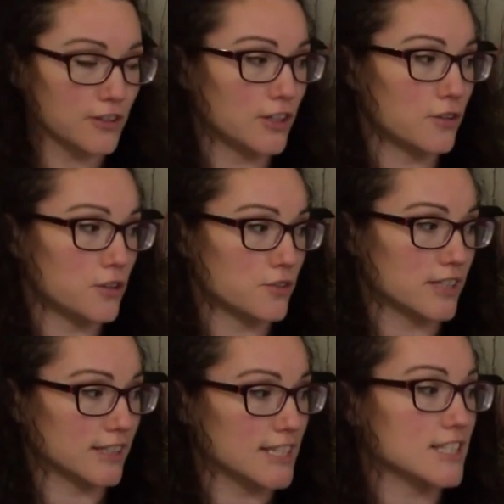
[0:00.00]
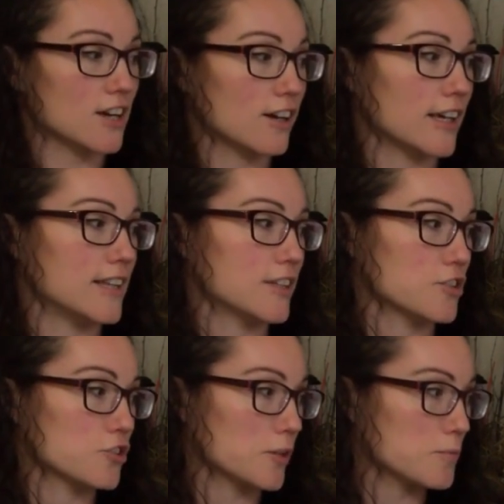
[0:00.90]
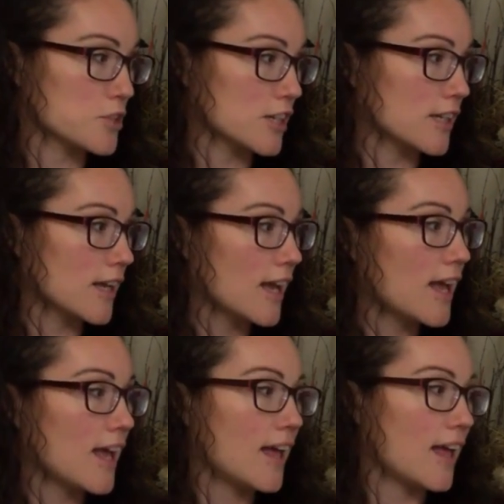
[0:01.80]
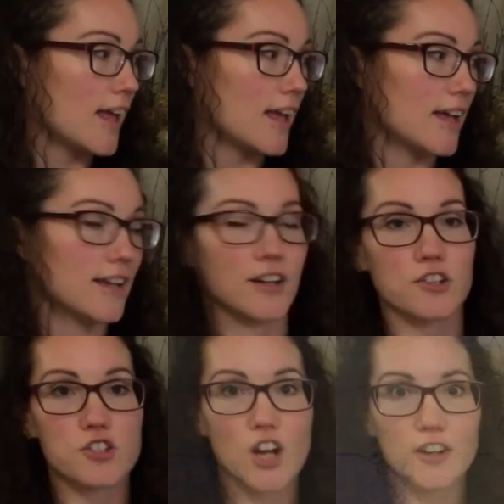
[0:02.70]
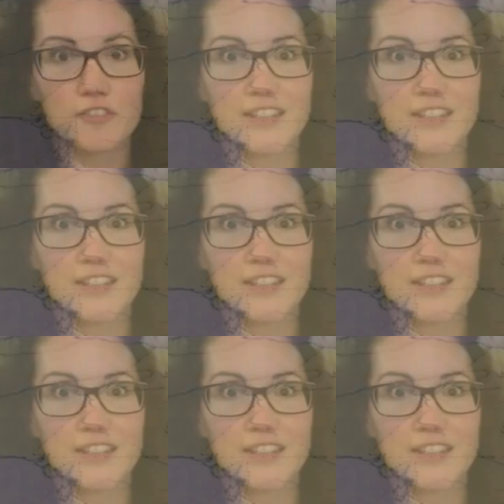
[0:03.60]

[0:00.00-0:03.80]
video using this song in the description. And here's geography.